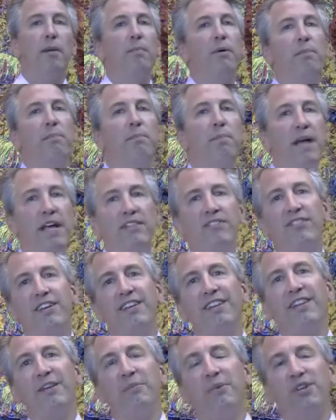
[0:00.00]
But
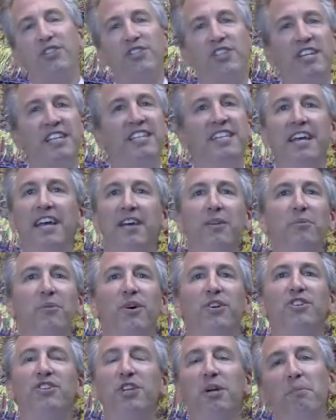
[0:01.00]
basically what she did
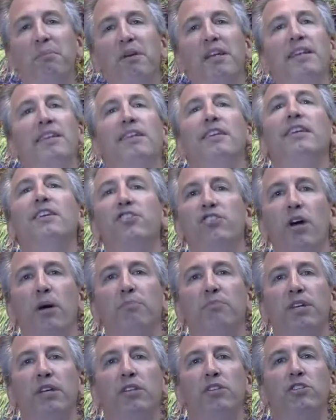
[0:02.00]
was she immediately
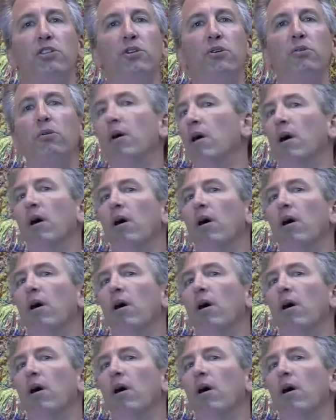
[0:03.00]
jumped into